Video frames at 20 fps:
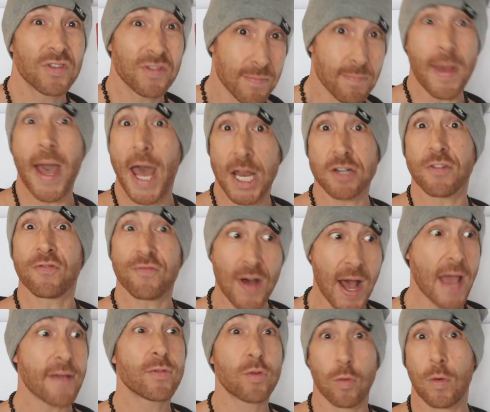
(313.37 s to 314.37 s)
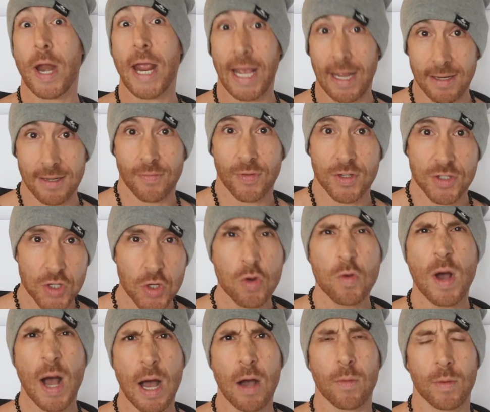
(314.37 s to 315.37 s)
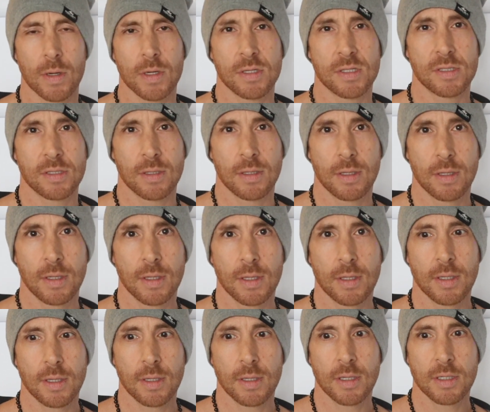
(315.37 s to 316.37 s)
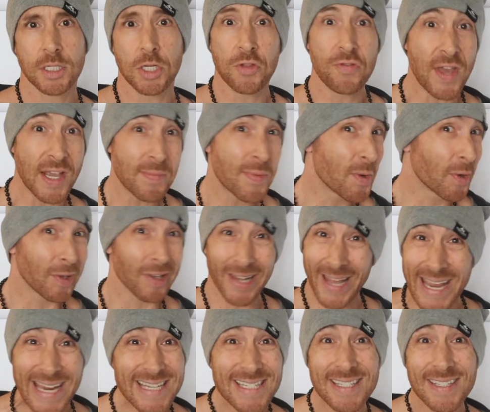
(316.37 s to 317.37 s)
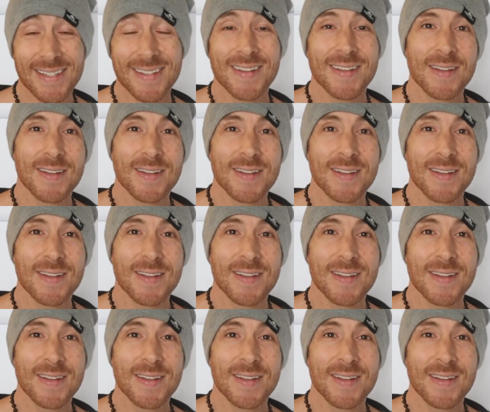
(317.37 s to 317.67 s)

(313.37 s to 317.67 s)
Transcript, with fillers: Mad, $5,000 for 2 hours. Do you think we were late?